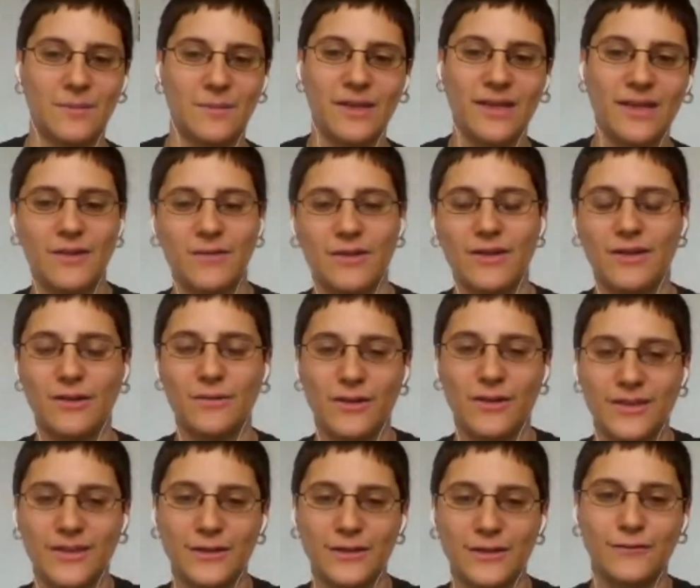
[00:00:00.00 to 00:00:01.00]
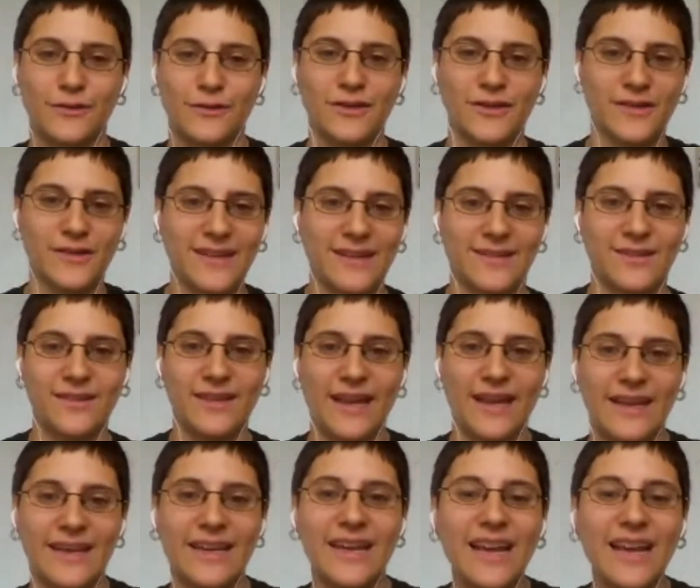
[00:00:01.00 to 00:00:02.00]
completely raw or raw till four or this
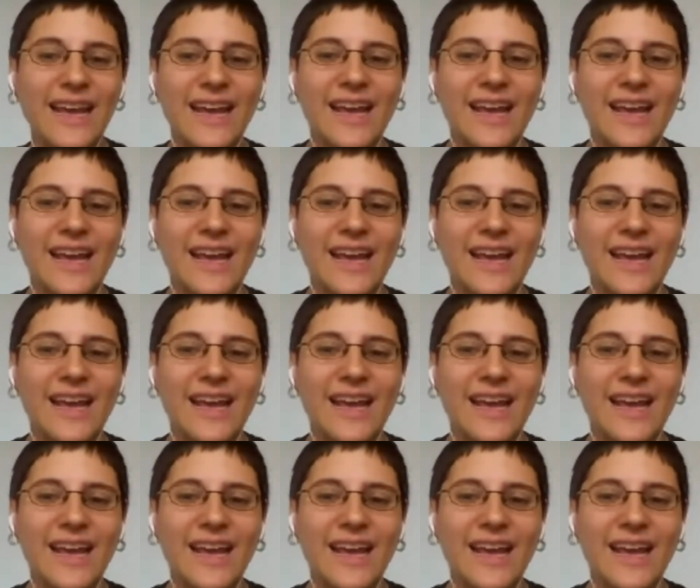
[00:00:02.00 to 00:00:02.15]
and